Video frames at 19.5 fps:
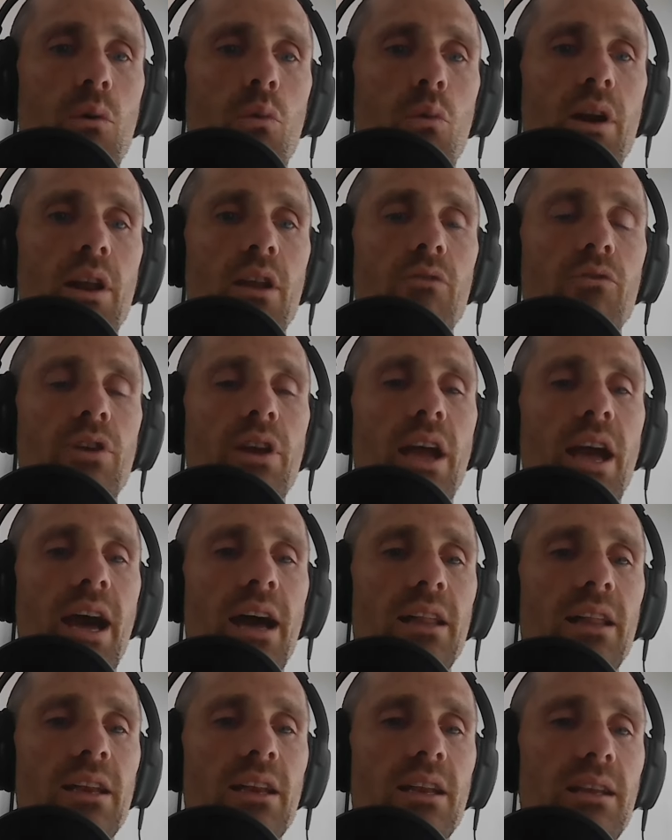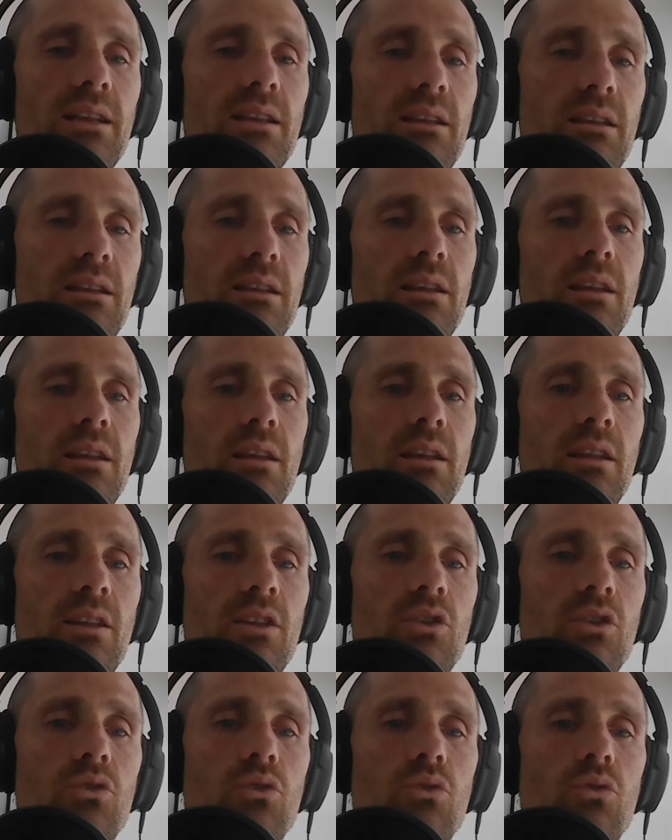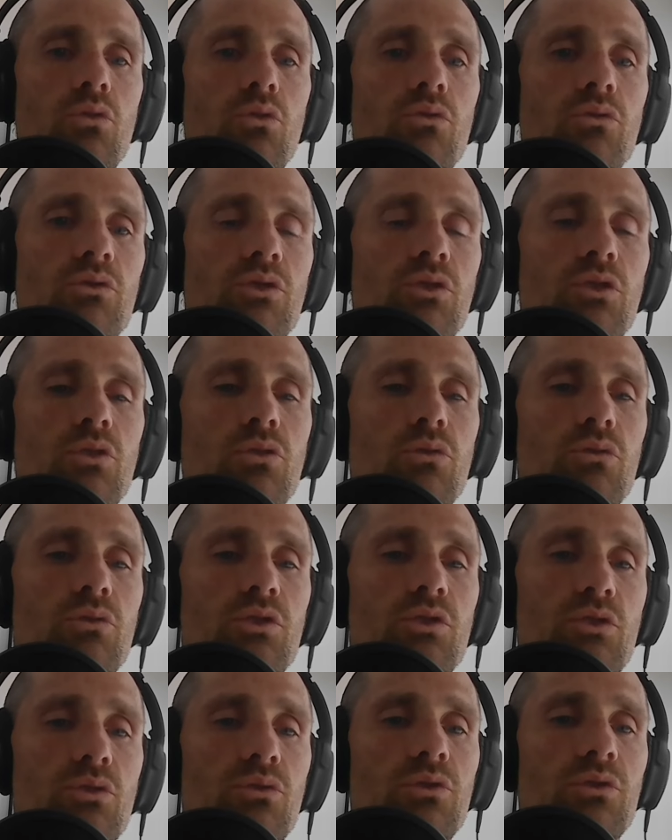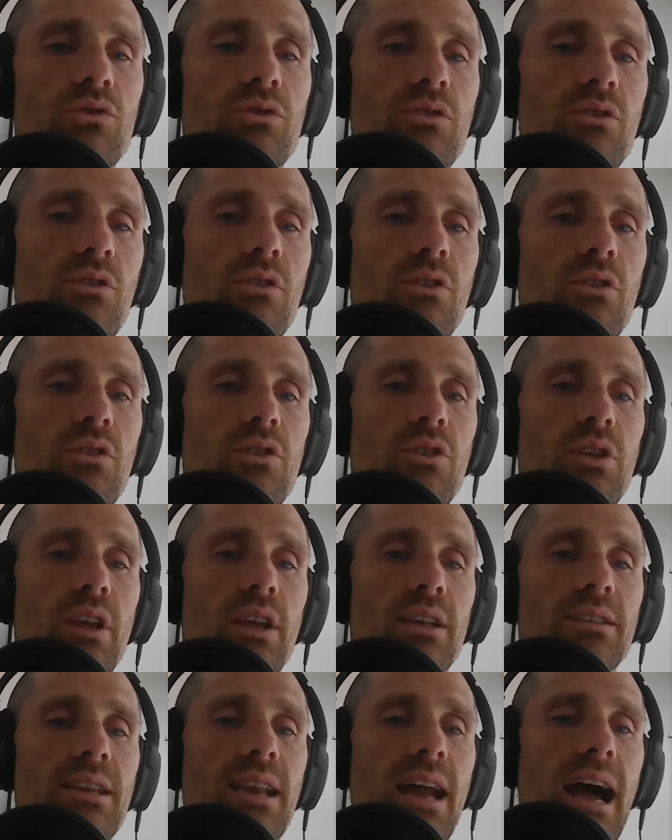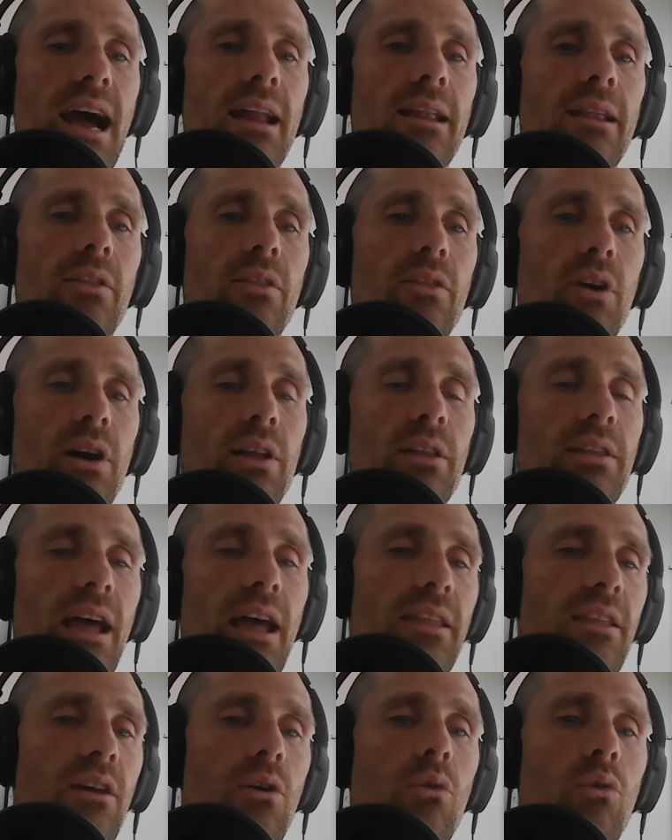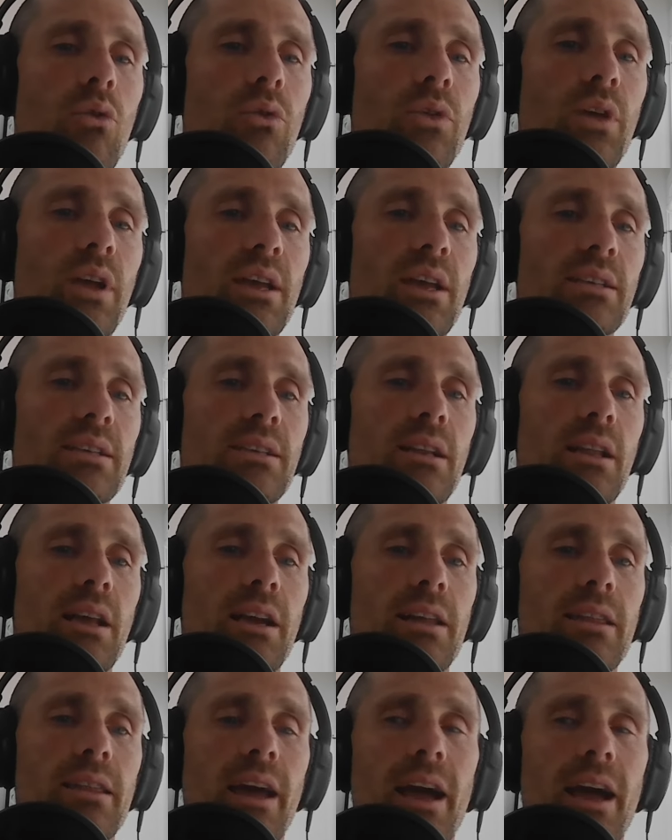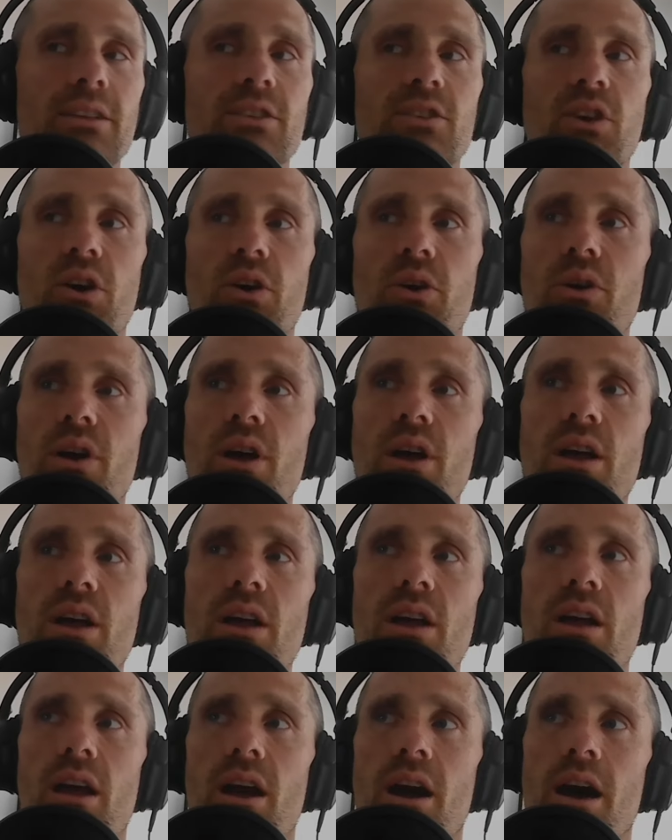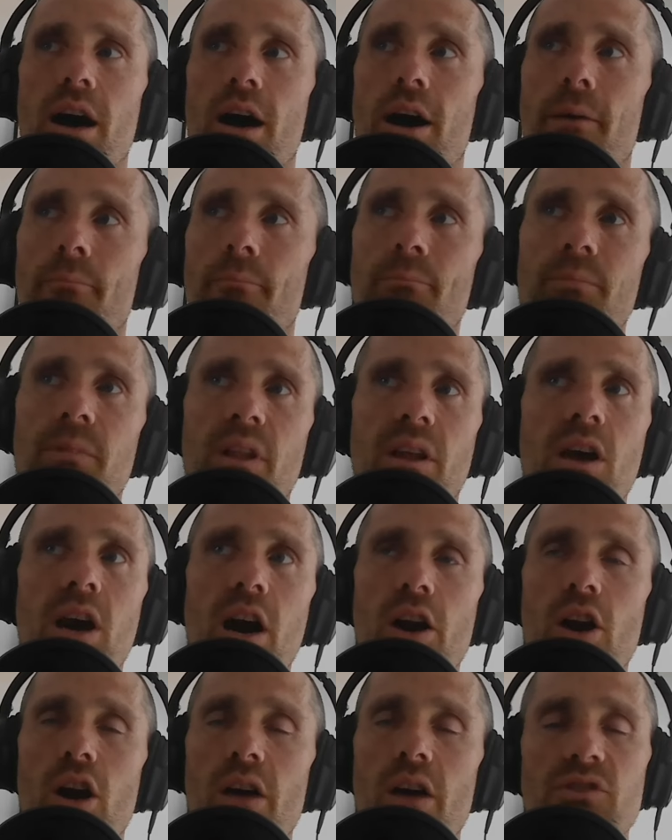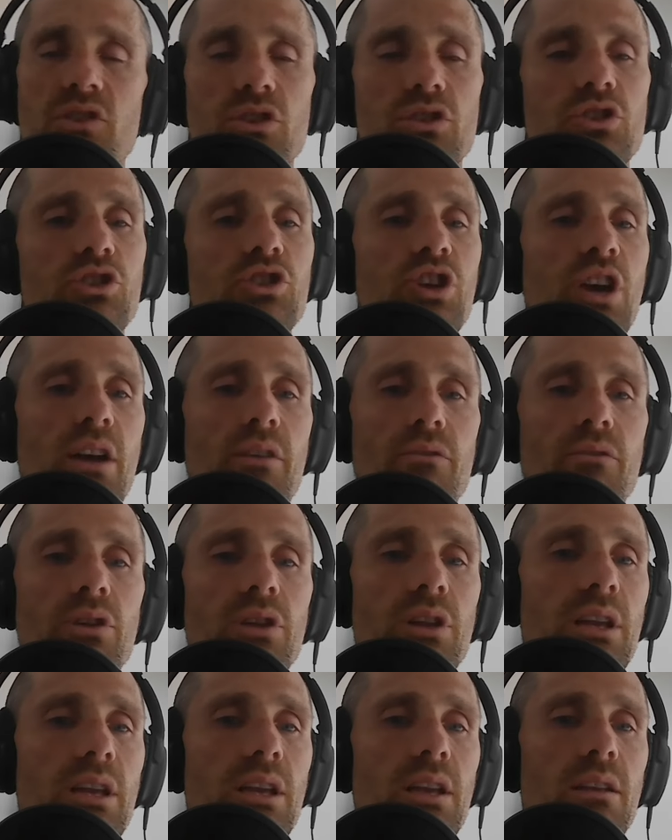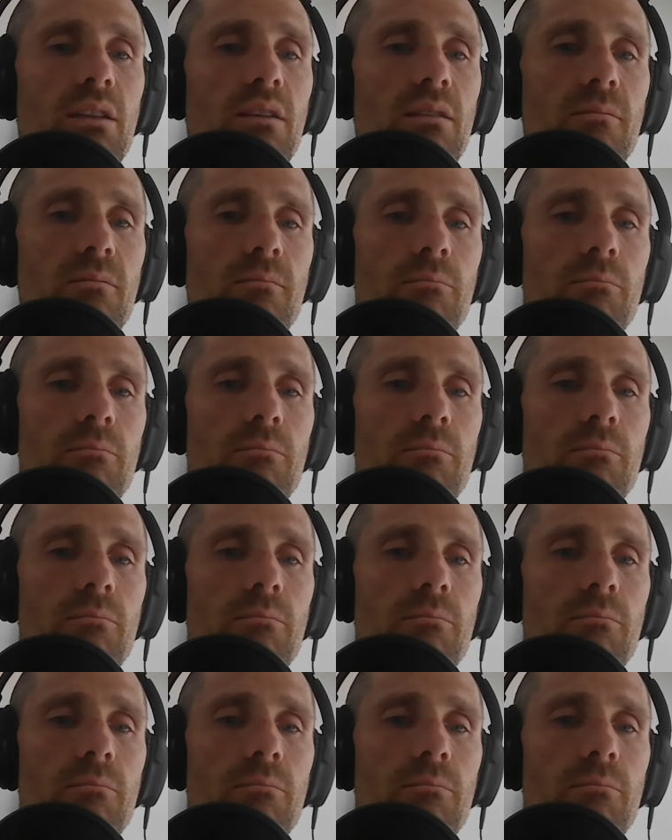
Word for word: when in reality you you you it's not the, that the whole thing isn't like that so um, cutoffs are generally